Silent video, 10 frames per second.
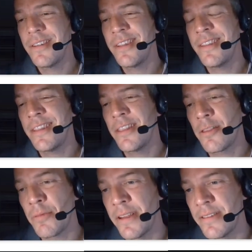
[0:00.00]
and then
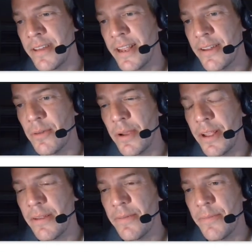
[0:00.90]
three is taken away.
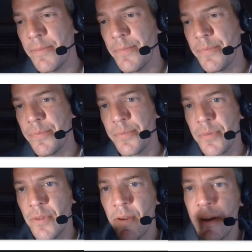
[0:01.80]

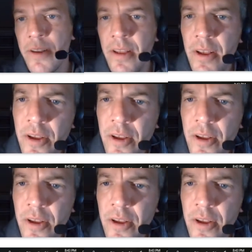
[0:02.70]
Right?